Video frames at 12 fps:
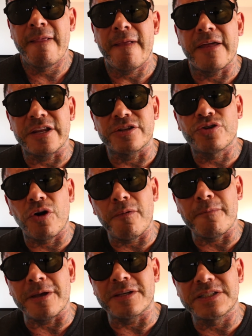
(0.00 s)
And he
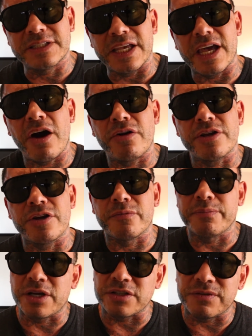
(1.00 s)
told me, stay out here,
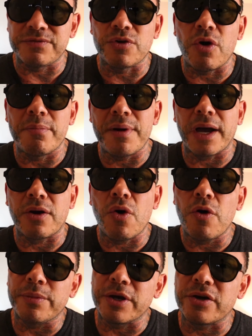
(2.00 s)
because if you go back
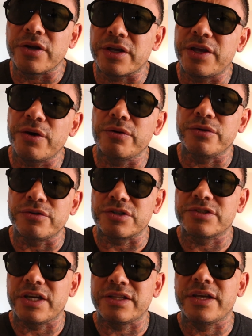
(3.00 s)
home, they're going to kill you
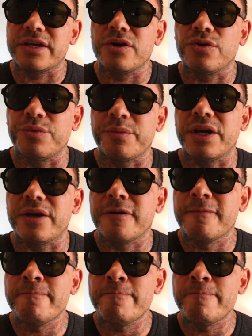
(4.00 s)
just like they killed me.